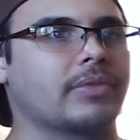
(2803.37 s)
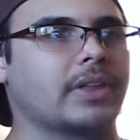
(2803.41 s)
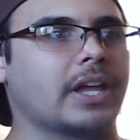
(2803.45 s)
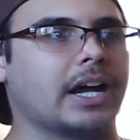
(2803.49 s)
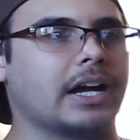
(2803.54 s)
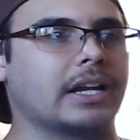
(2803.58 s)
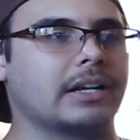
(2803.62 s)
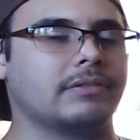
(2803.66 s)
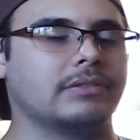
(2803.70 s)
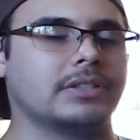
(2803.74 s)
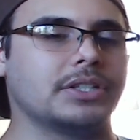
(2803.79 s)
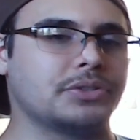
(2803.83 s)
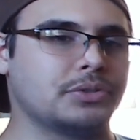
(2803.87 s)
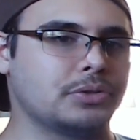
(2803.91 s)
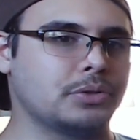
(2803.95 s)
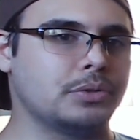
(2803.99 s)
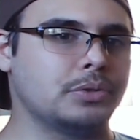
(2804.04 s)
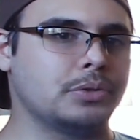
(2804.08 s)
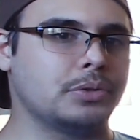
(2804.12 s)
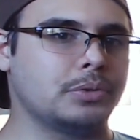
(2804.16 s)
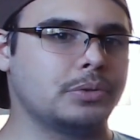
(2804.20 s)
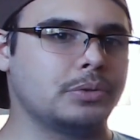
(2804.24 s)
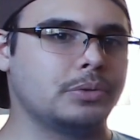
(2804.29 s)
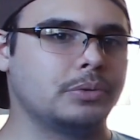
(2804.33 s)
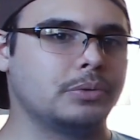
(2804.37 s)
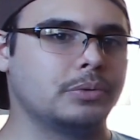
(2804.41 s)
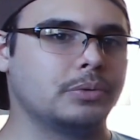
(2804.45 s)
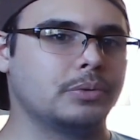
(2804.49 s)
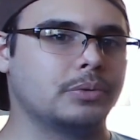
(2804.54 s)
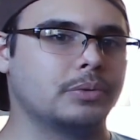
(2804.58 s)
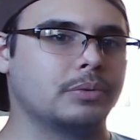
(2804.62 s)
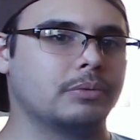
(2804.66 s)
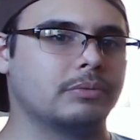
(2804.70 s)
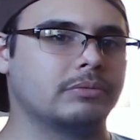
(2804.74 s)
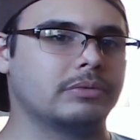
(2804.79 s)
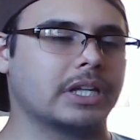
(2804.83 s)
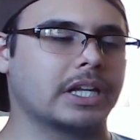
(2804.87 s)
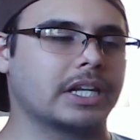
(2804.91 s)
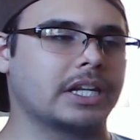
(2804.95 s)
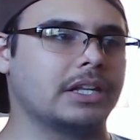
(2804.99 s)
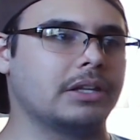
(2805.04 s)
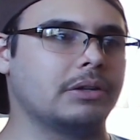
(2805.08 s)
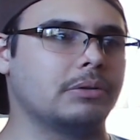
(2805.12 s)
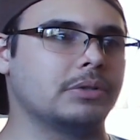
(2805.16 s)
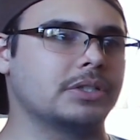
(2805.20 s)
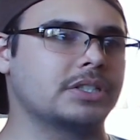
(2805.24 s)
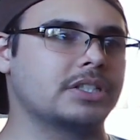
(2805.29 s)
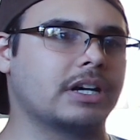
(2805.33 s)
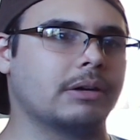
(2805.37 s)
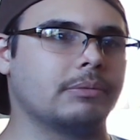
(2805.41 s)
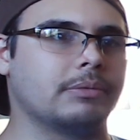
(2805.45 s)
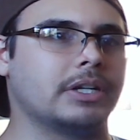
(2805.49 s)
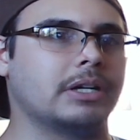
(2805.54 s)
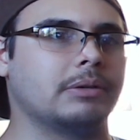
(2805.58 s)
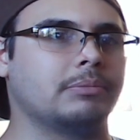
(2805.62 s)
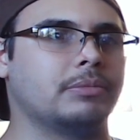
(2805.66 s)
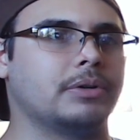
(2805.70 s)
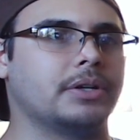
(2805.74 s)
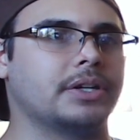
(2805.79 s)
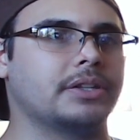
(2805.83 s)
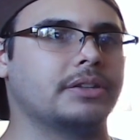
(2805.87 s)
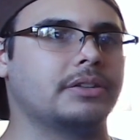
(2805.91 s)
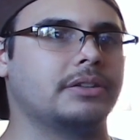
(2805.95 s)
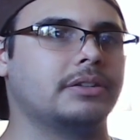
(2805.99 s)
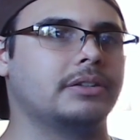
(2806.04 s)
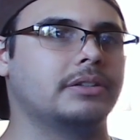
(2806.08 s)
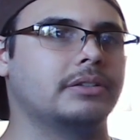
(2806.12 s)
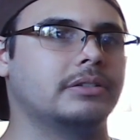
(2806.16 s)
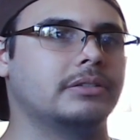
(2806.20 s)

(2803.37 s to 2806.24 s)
Out of the two that he was coming up with,